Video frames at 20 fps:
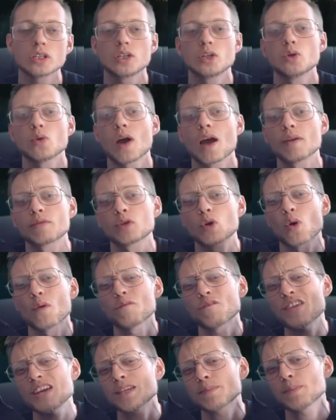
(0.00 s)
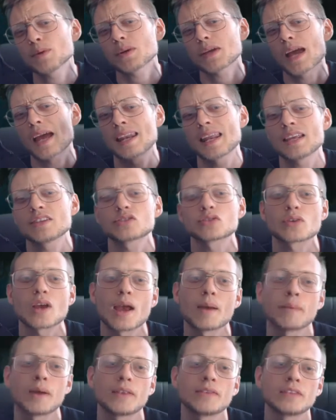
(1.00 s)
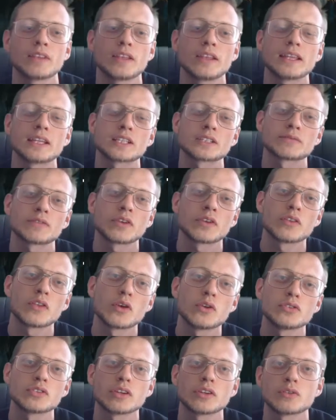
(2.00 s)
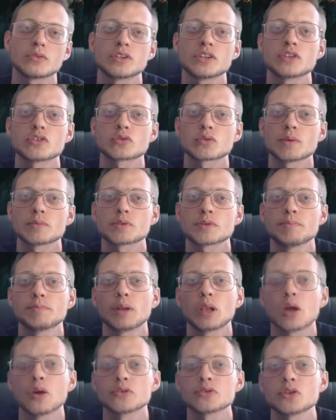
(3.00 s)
You have got Facebook and Instagram, and the links for those are in description below.